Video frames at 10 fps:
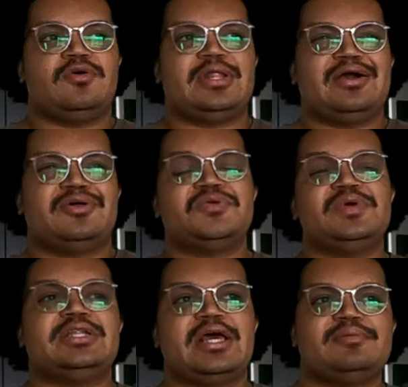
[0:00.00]
go like on the
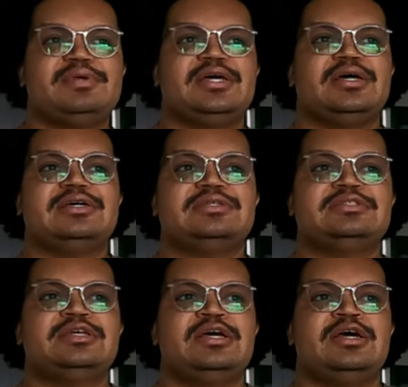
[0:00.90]
weekday,
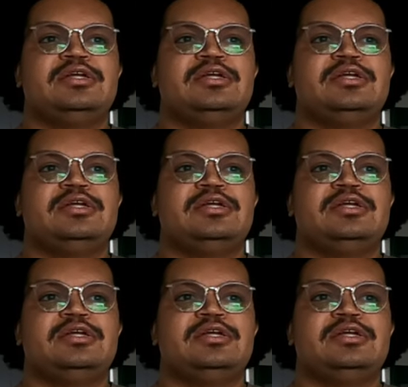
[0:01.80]
because